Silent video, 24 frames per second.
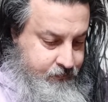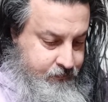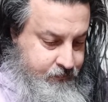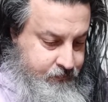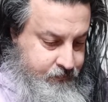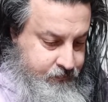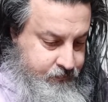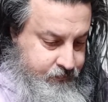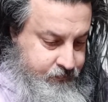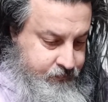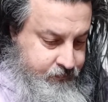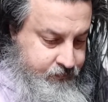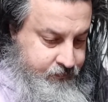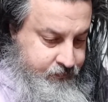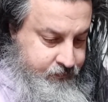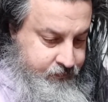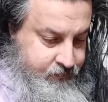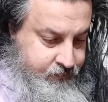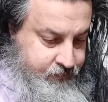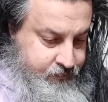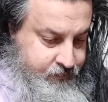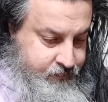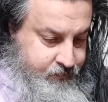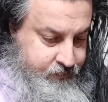
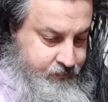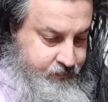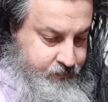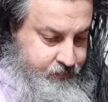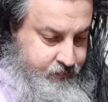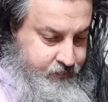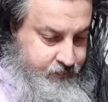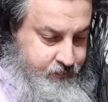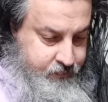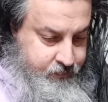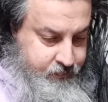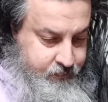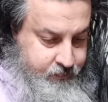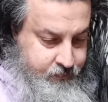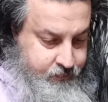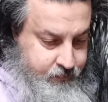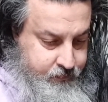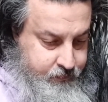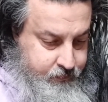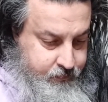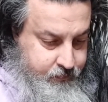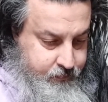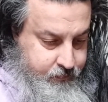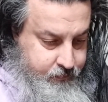
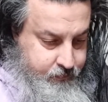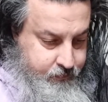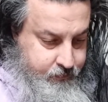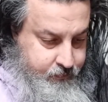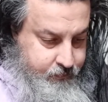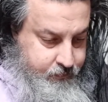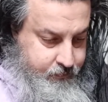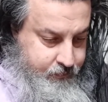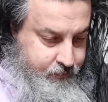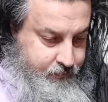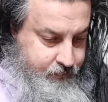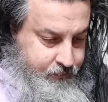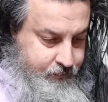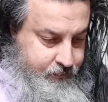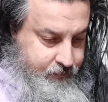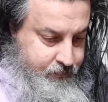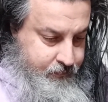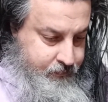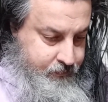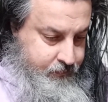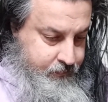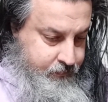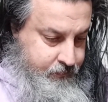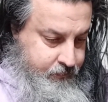
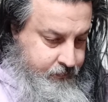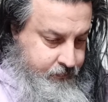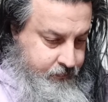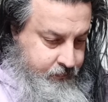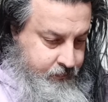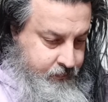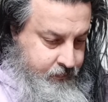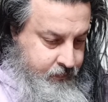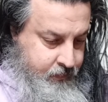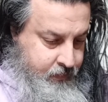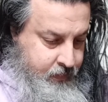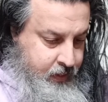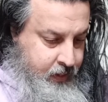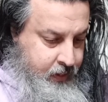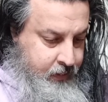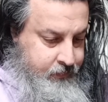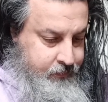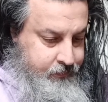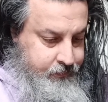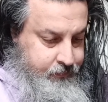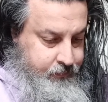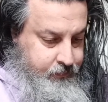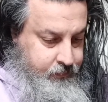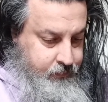
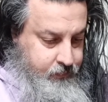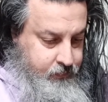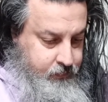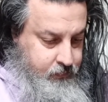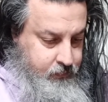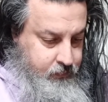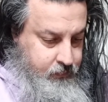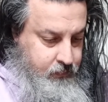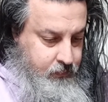Nothing is said.